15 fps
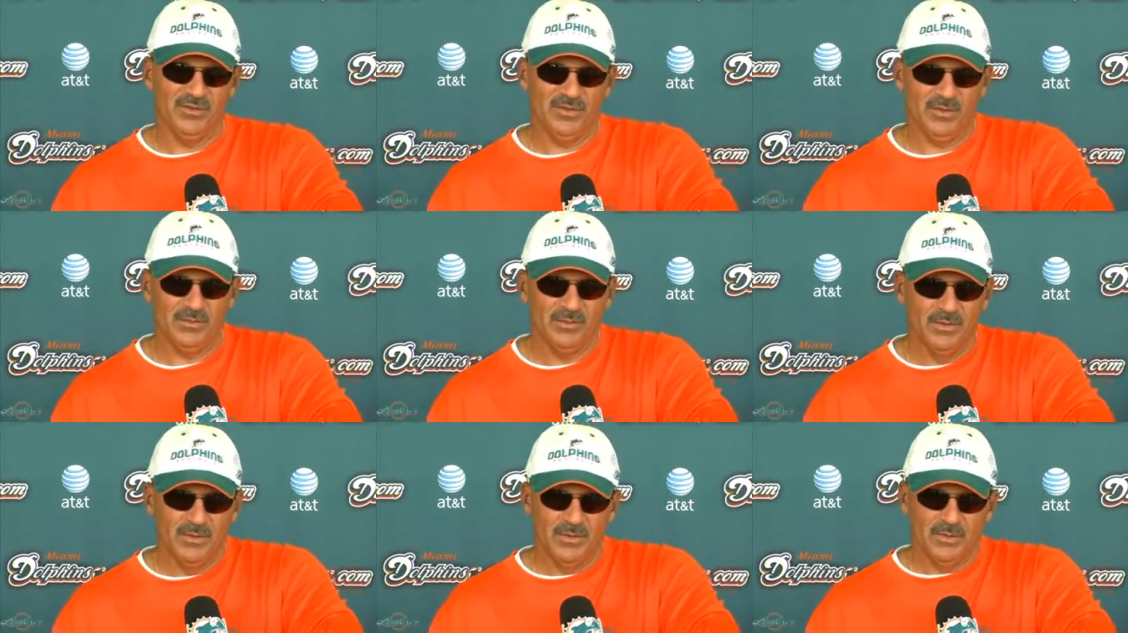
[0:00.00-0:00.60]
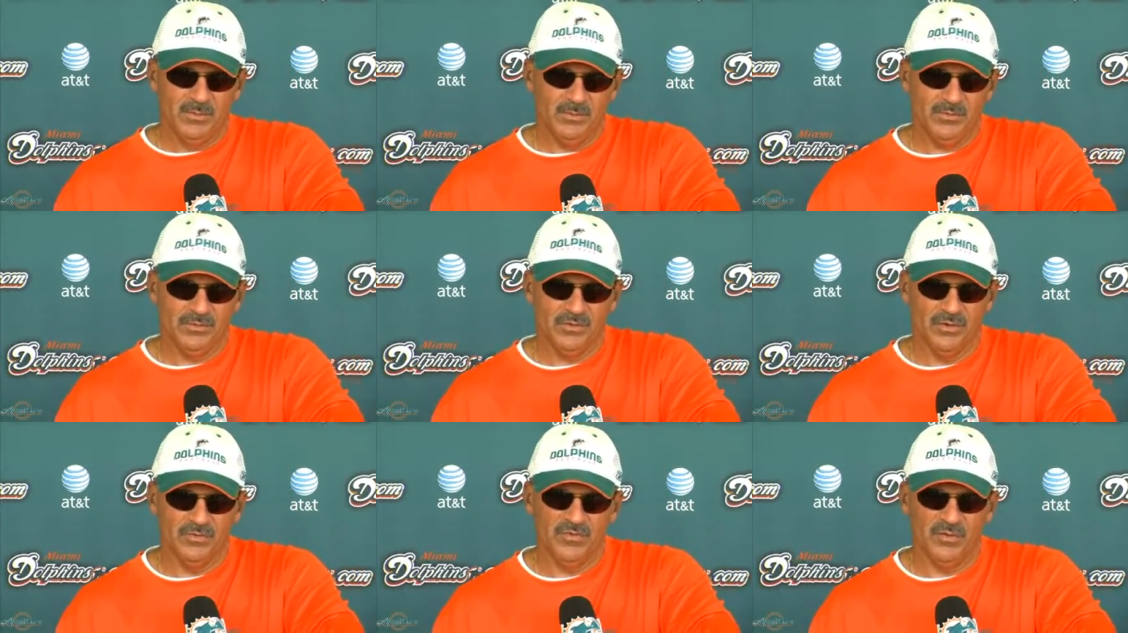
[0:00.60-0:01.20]
So it was
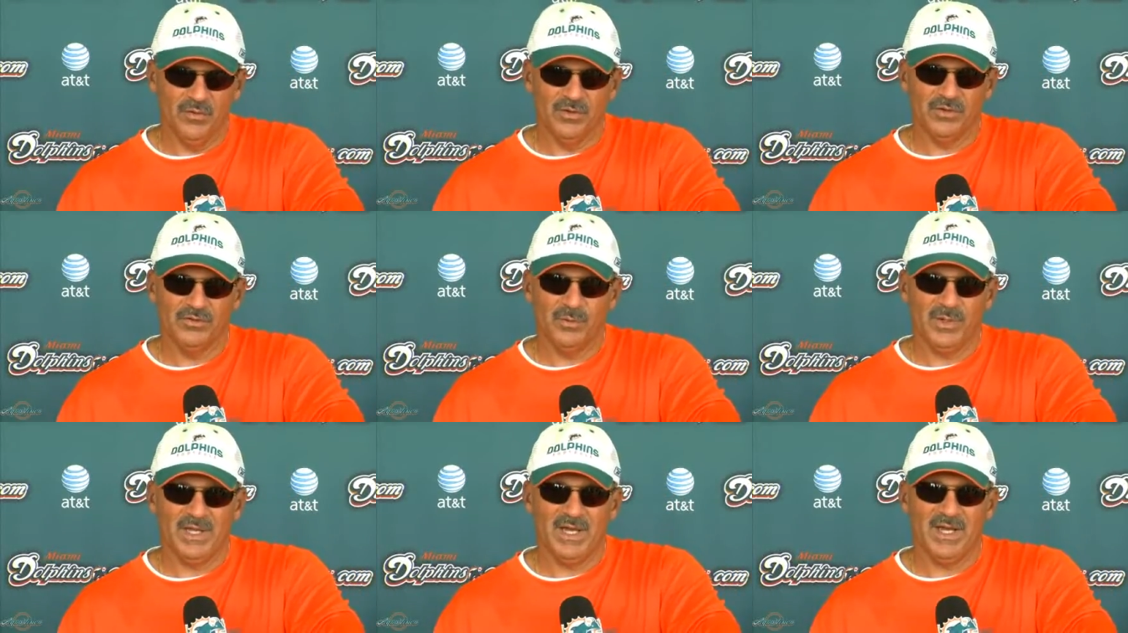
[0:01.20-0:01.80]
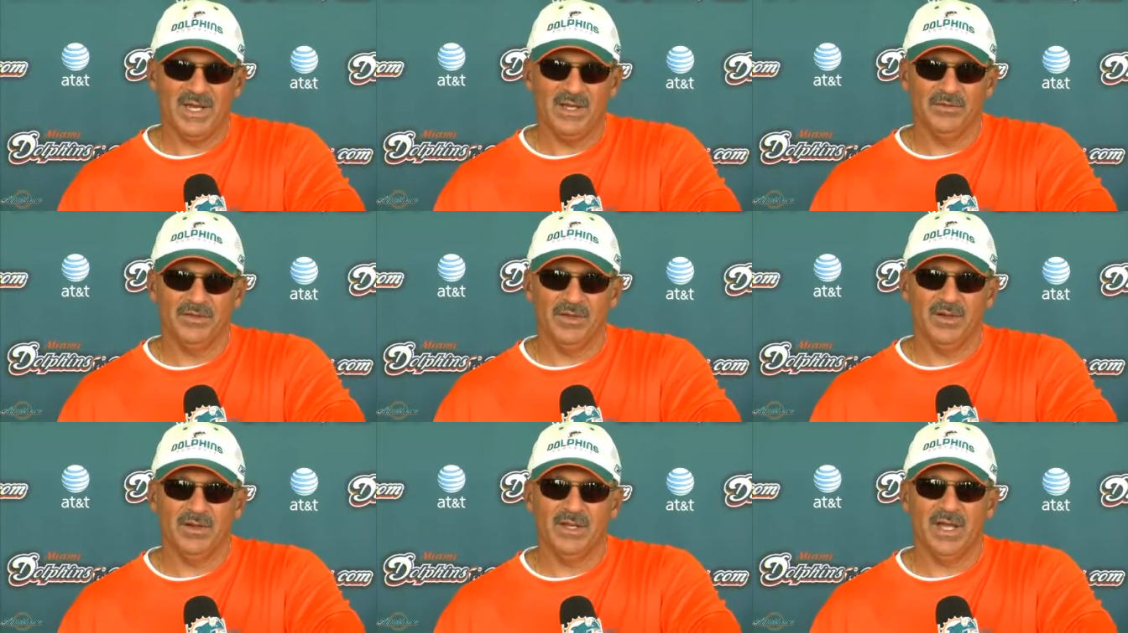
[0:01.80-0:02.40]
good for us. We got out
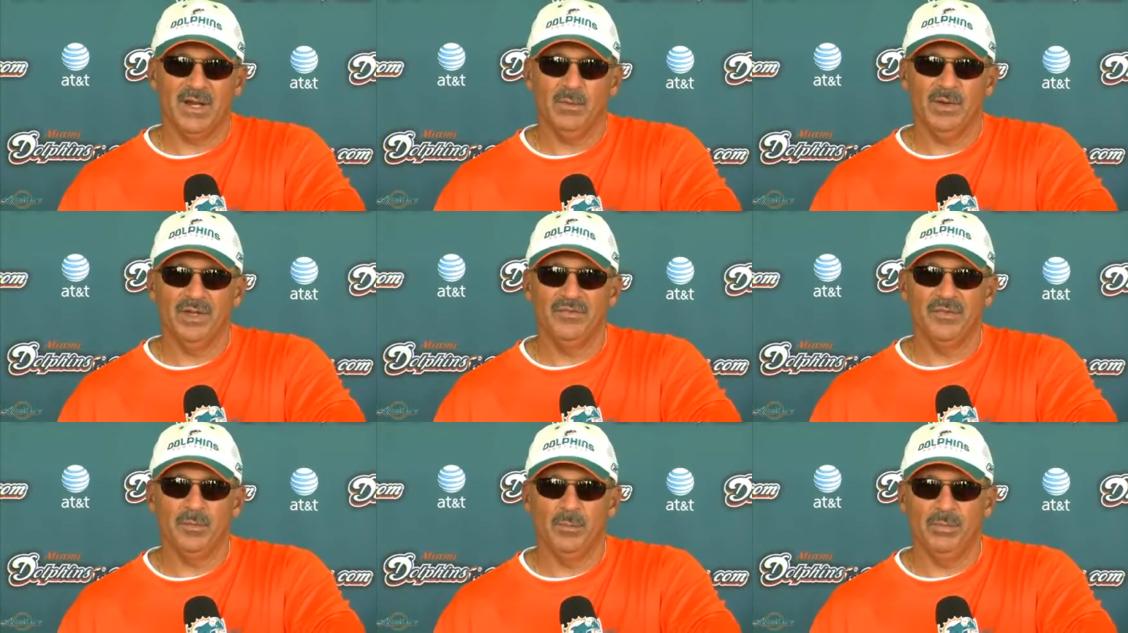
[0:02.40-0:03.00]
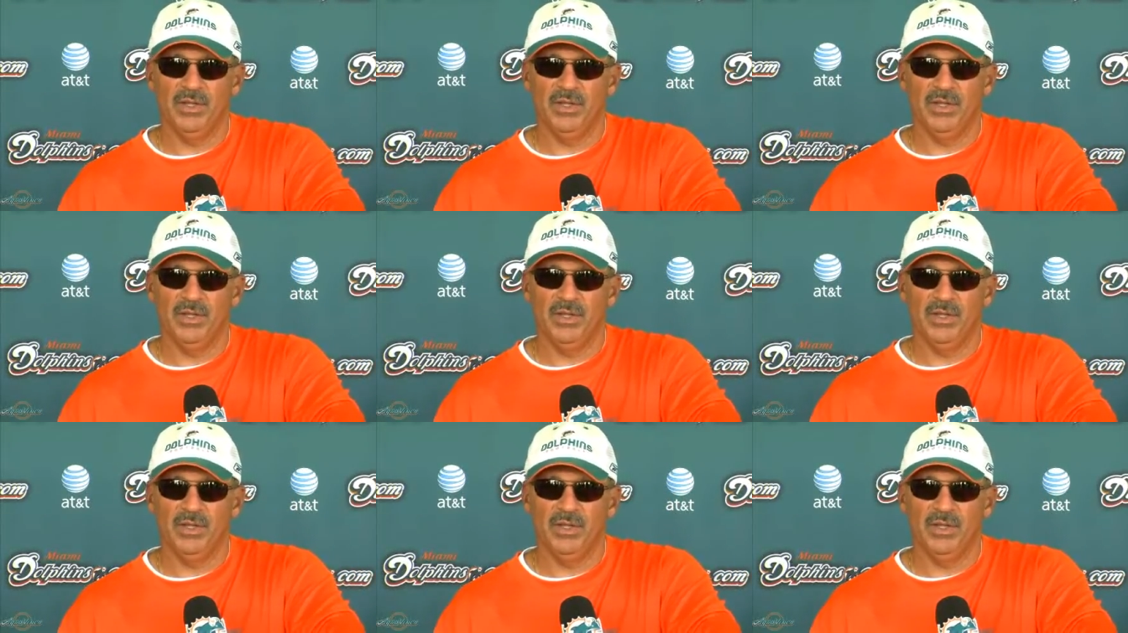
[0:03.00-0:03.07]
there and got away from the